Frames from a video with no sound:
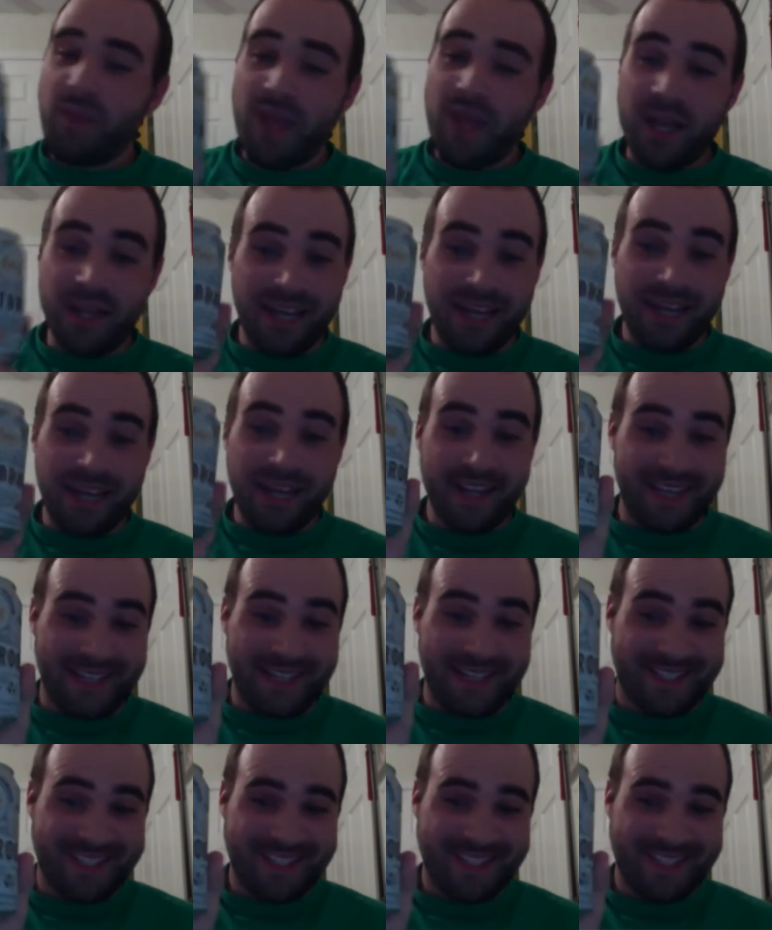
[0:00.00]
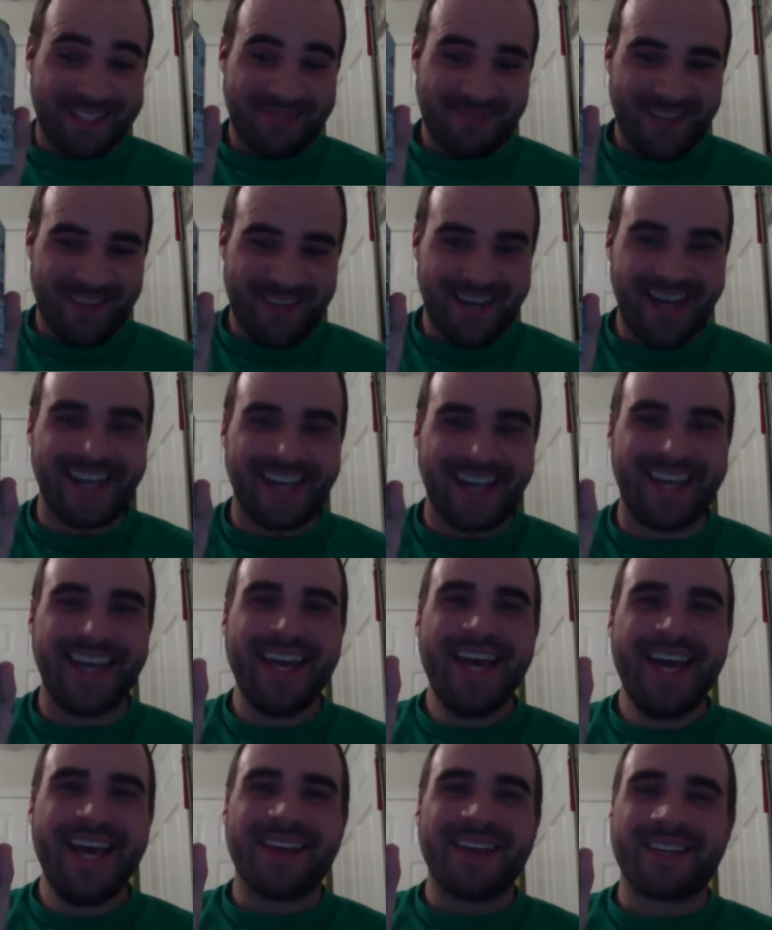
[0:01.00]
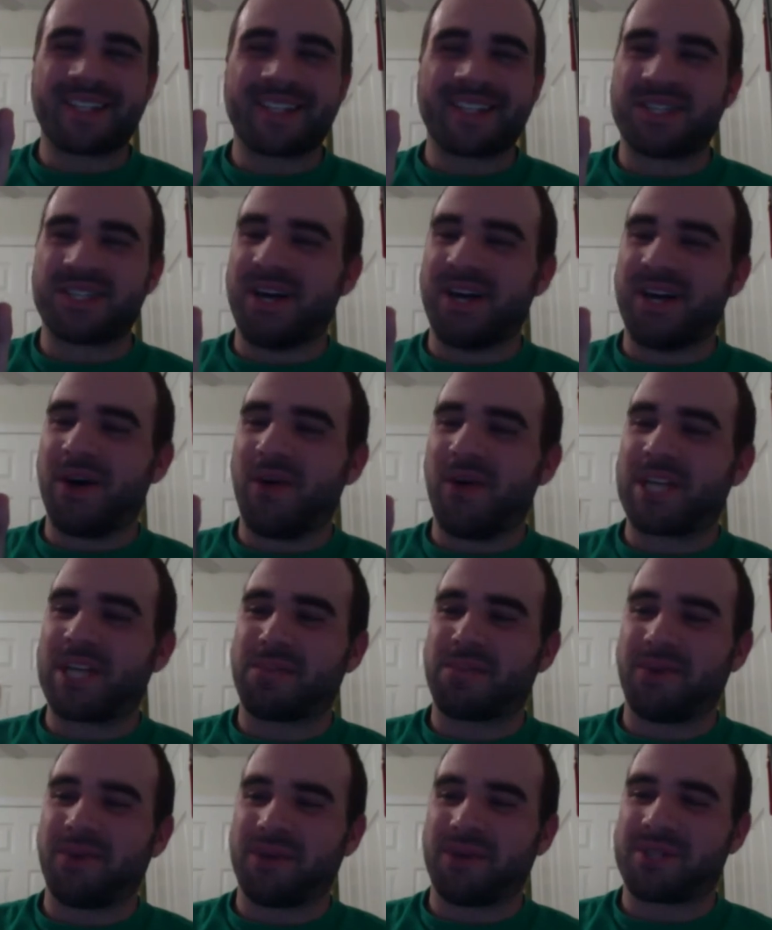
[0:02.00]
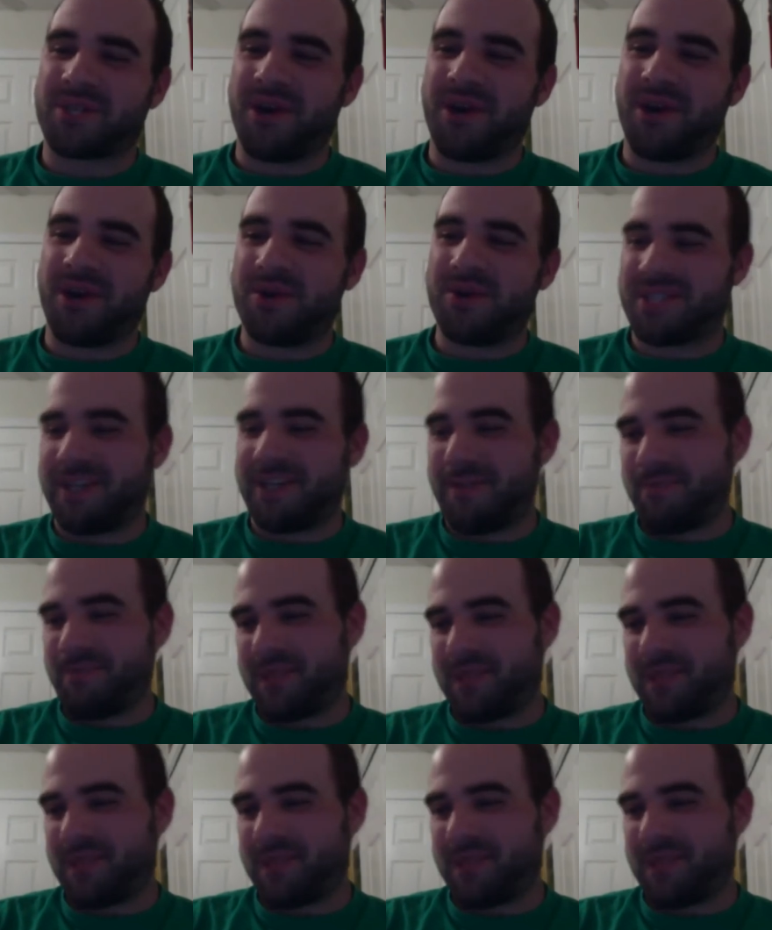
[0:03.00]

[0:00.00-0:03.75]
A lot of this. This is Westbrook's Goza.